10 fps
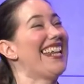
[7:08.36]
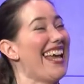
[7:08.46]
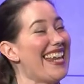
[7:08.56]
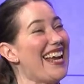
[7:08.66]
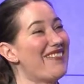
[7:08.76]

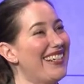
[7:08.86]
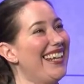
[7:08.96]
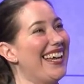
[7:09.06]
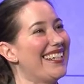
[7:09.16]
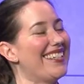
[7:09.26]
And I
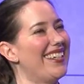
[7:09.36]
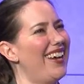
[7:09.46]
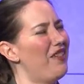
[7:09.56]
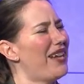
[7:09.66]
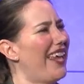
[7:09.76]
realized that,
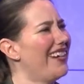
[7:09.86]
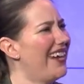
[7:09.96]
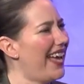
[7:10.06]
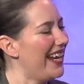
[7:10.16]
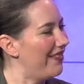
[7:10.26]

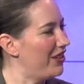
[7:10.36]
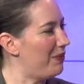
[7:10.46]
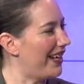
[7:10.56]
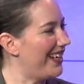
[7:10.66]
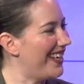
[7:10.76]
not
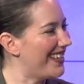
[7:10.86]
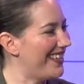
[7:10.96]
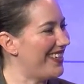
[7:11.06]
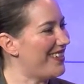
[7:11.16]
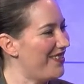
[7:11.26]
everybody gets
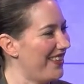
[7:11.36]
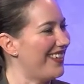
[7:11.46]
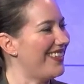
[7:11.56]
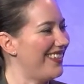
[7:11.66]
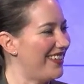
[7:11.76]
to do
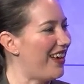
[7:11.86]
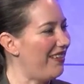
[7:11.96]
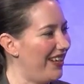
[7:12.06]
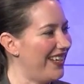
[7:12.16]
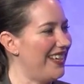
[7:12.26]
this. You know,
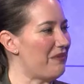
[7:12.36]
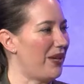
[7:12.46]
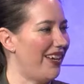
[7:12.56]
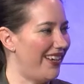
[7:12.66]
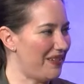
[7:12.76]
how lucky am I?